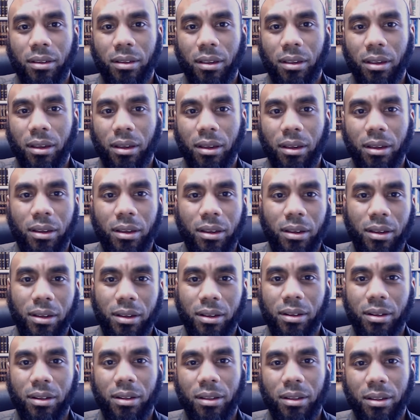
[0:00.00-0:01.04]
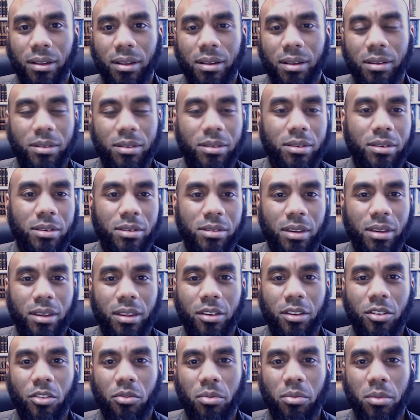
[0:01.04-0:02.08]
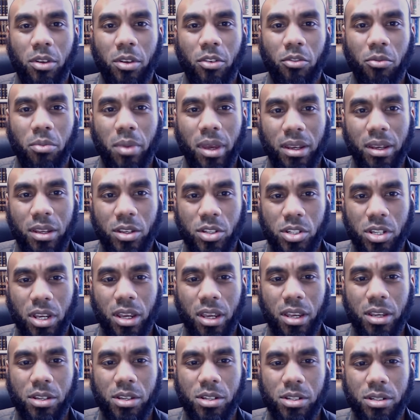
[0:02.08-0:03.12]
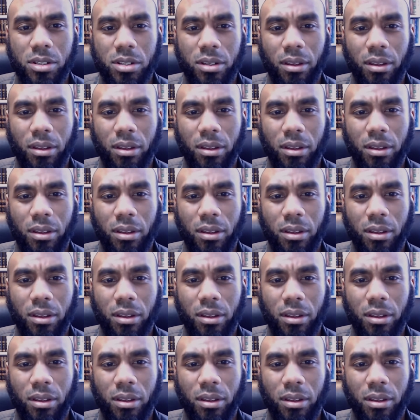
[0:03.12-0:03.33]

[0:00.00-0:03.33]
Uh, and to say that you've you've made a change.